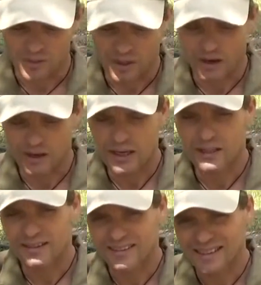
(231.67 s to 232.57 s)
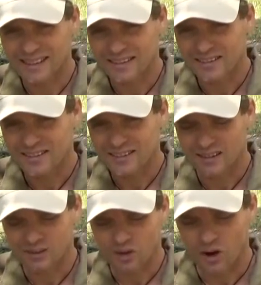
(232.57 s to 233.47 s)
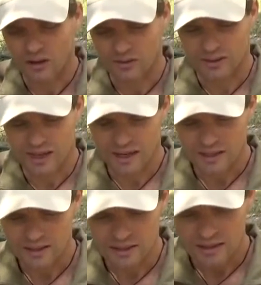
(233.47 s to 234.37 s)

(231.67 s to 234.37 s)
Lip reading: Now I need to get this seal as tight as I can,